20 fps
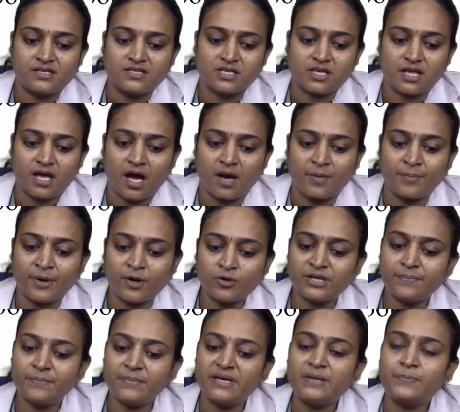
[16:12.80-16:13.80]
So
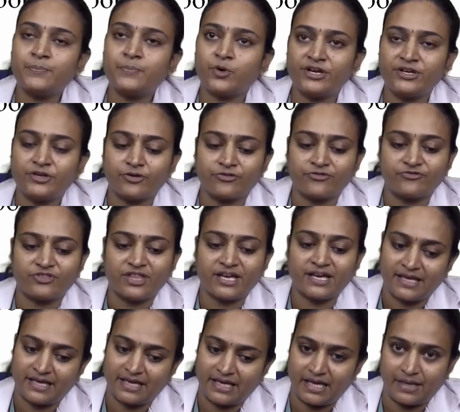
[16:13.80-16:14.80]
above the midpoint of the
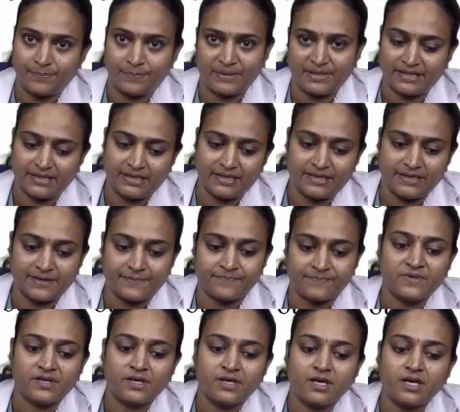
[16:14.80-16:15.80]

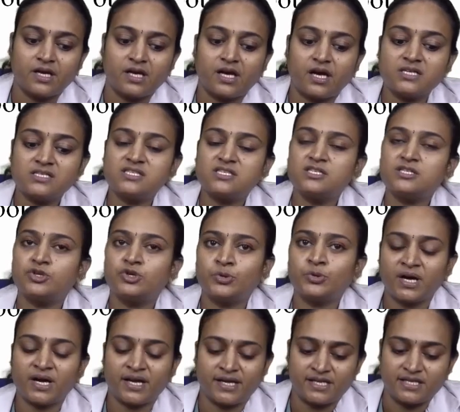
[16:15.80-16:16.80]
epithelium.
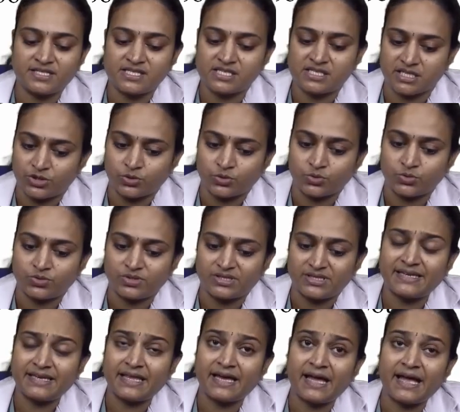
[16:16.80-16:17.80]
Carcinoma in situ,
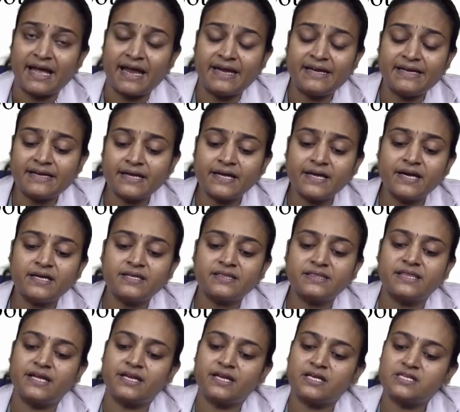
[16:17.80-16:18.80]
that the entire
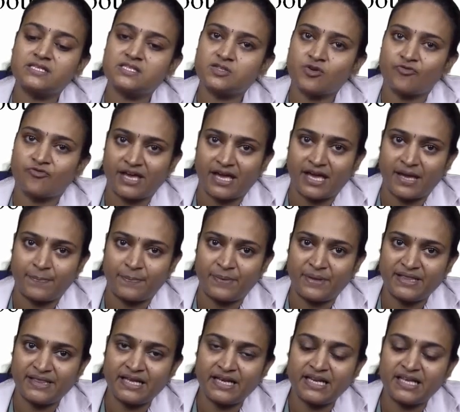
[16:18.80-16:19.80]
thickness of the
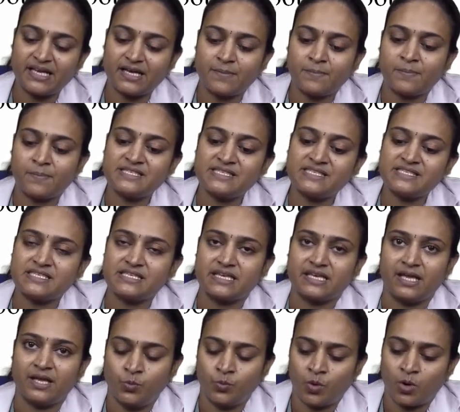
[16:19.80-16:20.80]
epithelium is
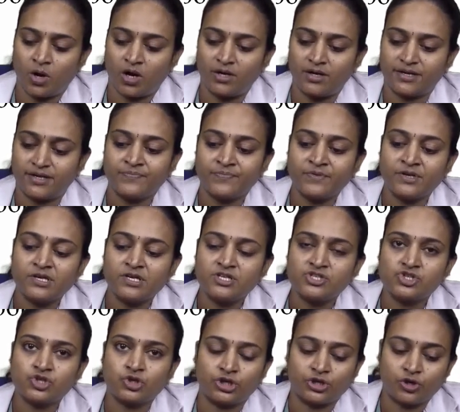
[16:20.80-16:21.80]
involved.
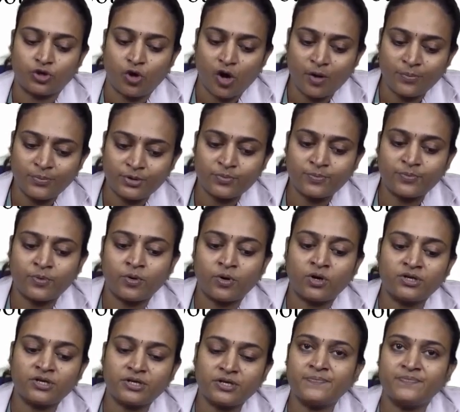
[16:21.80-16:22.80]
So the top to
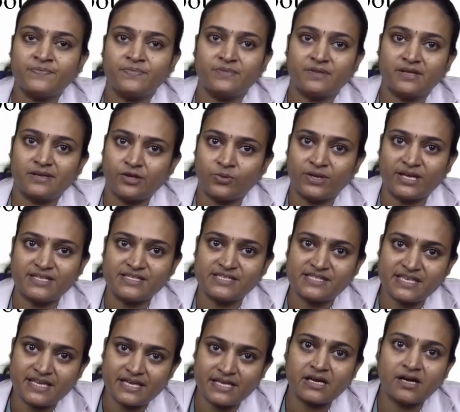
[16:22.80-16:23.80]
bottom, you can
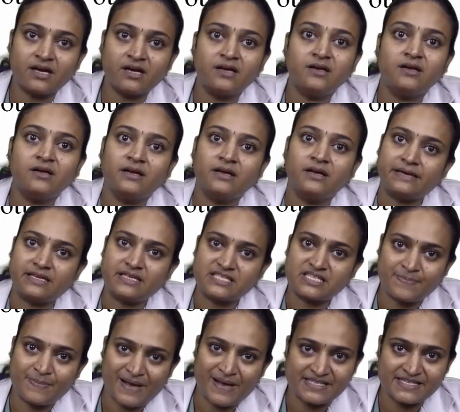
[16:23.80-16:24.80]
see the
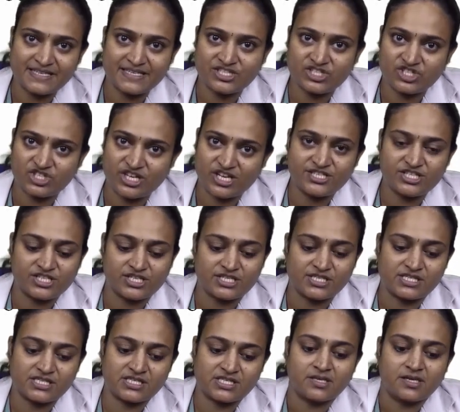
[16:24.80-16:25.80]
dysplastic
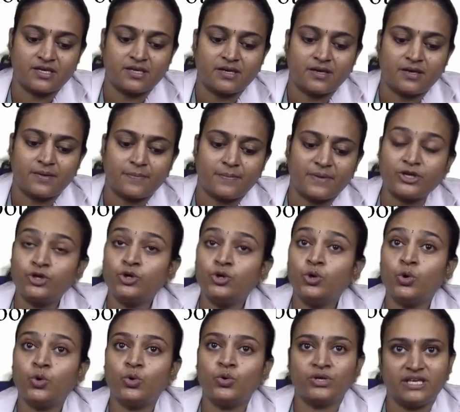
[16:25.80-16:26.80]
changes, but
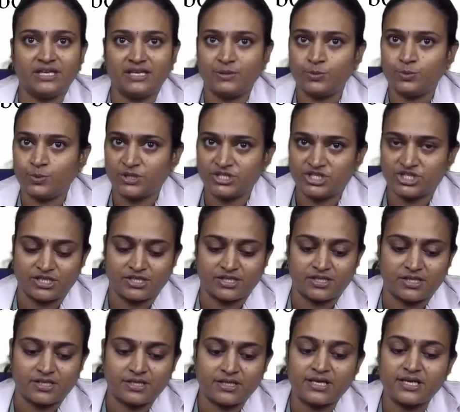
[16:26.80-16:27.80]
no
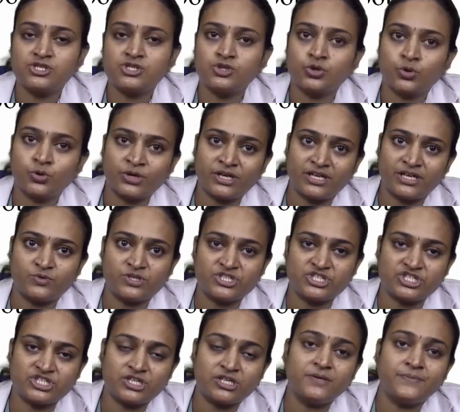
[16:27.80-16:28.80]
inversion. There is no
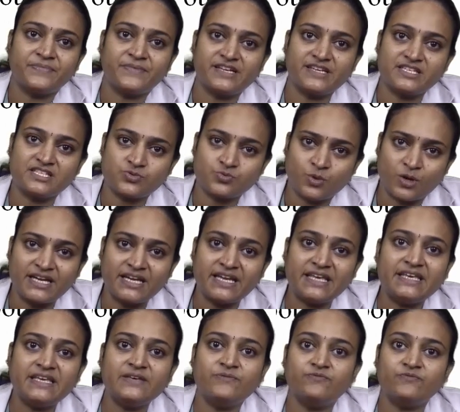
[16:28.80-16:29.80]
inversion, it is
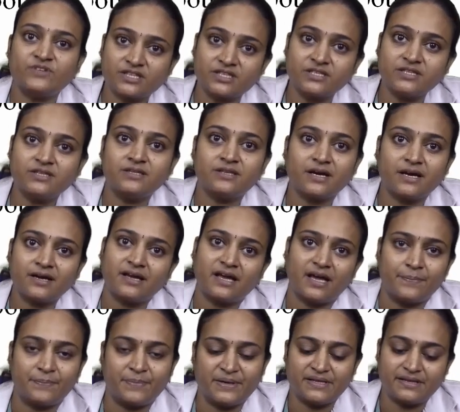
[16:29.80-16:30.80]
only within the
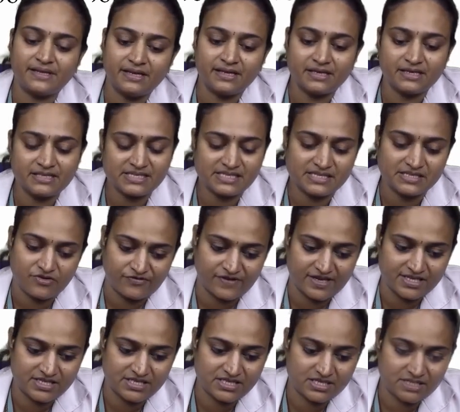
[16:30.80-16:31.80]
epithelial
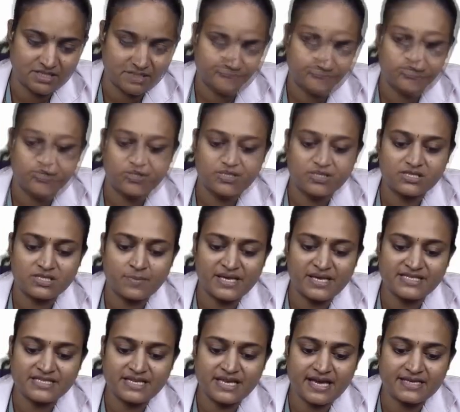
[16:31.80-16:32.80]
surface. So this is the
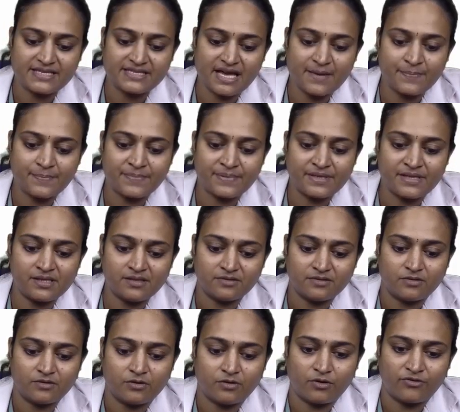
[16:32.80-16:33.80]
best example
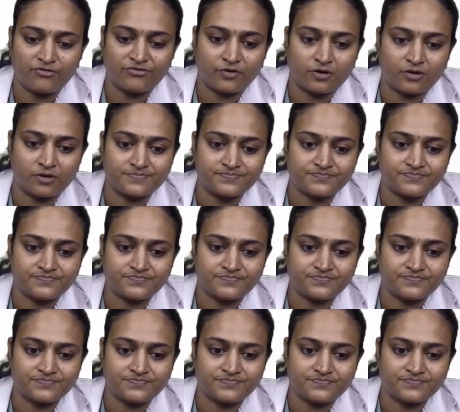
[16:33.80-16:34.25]
of